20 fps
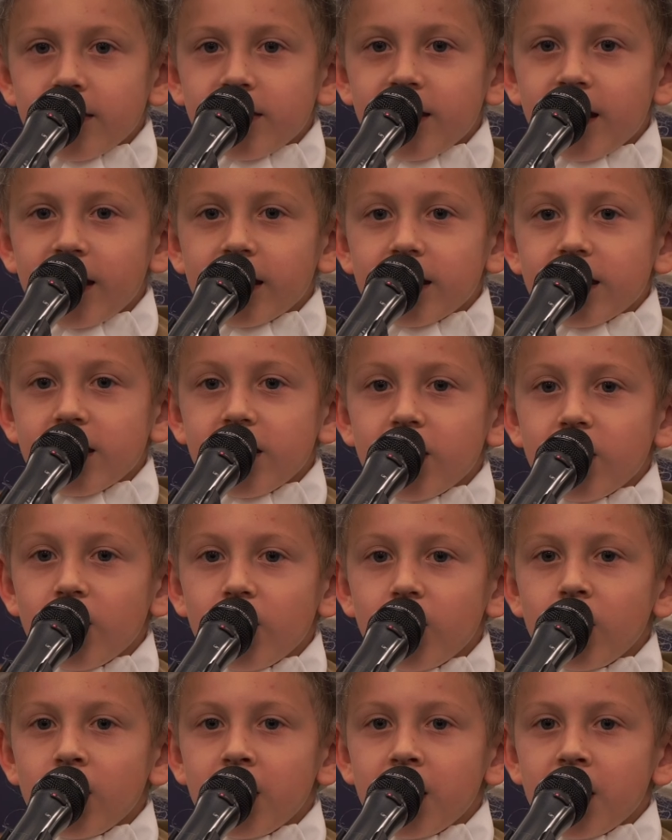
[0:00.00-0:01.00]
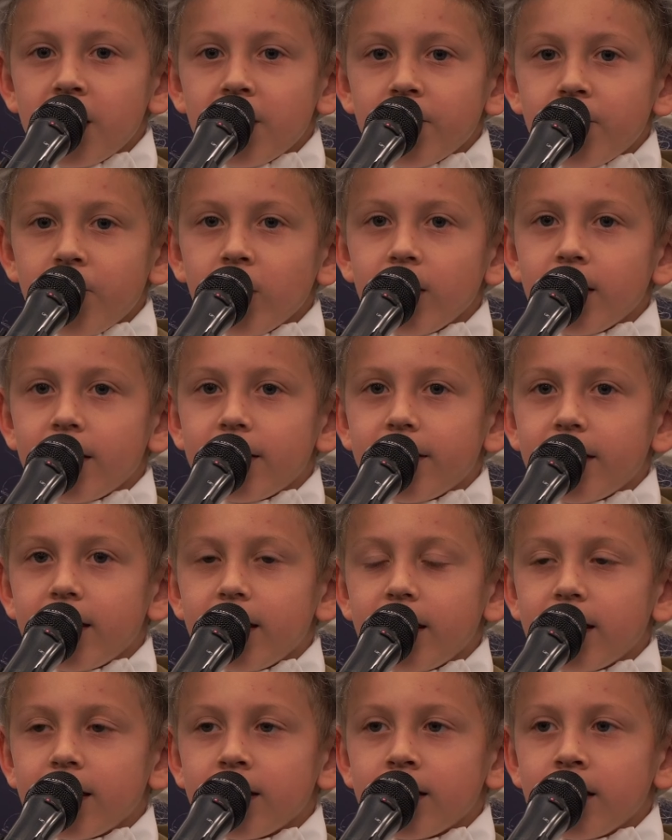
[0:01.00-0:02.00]
Thank you for
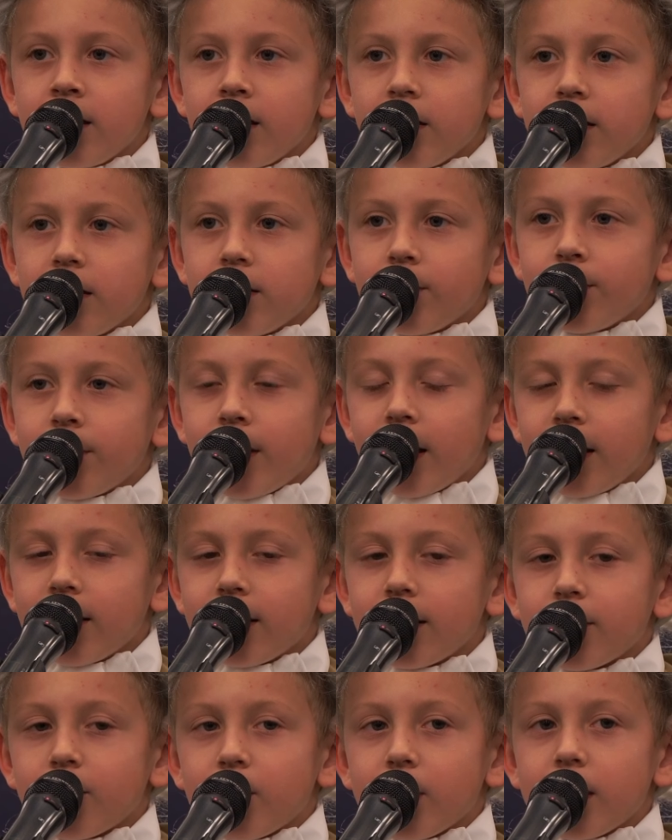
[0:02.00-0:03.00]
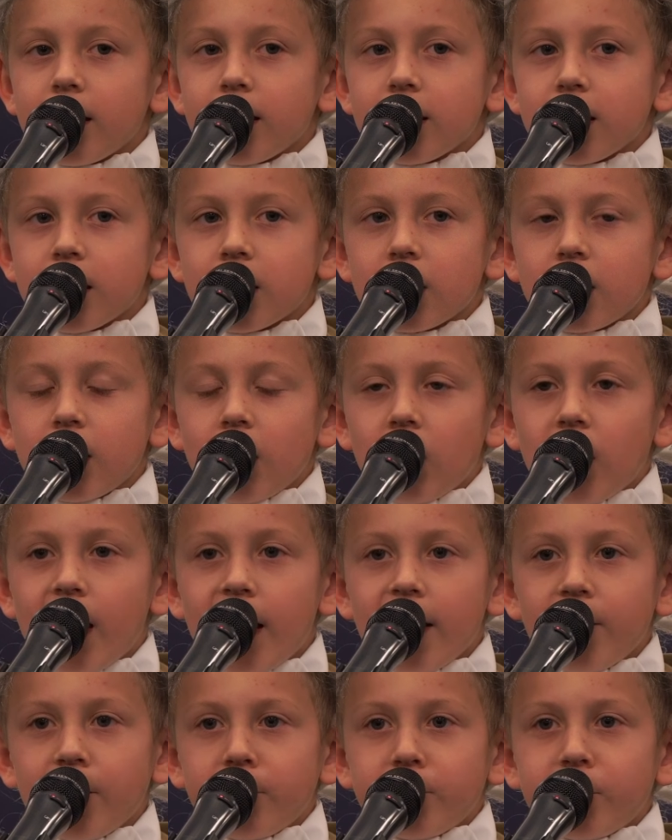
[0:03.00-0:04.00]
listening to my speech, The
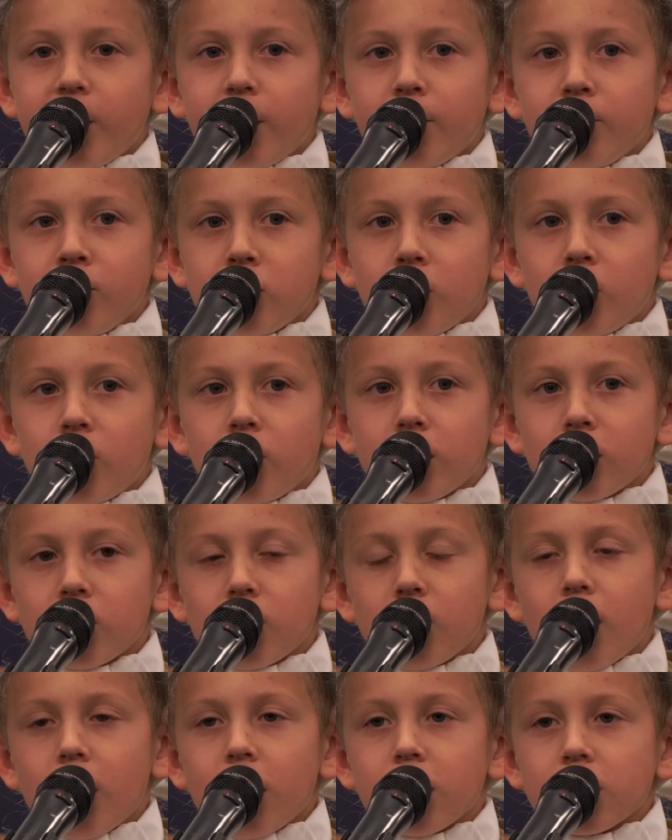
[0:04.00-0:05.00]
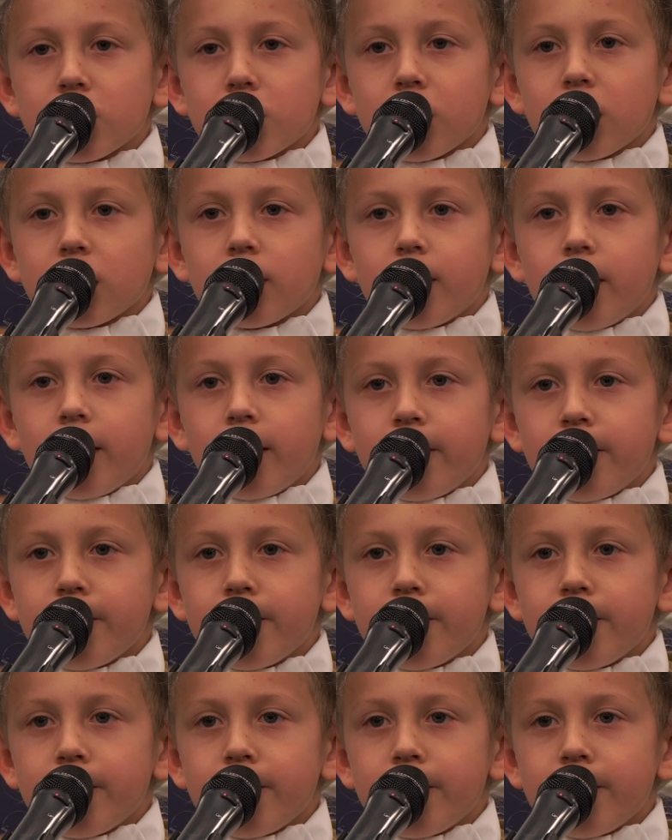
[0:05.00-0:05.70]
Life of George Washington.